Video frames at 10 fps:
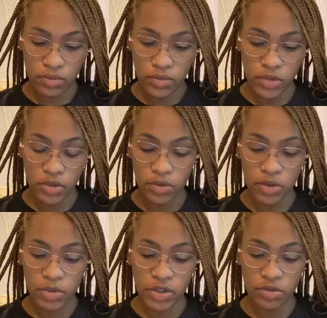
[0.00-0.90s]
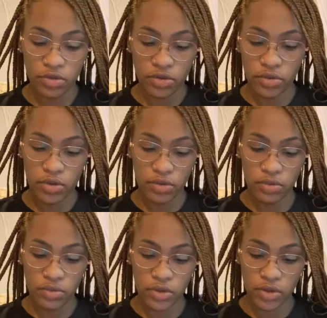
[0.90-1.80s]
You want to make sure you go
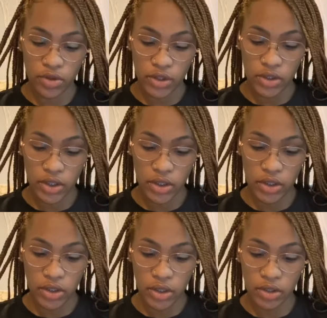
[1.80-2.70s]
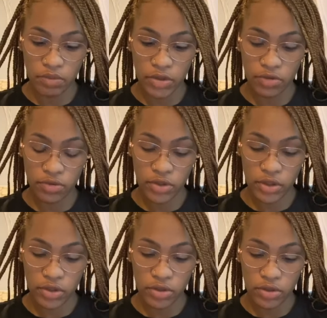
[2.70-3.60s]
through the entire lock and make sure
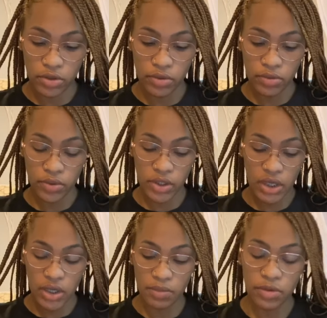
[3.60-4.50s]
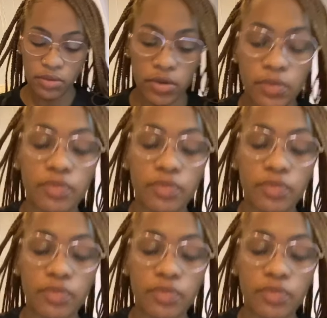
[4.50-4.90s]
there's no gaps or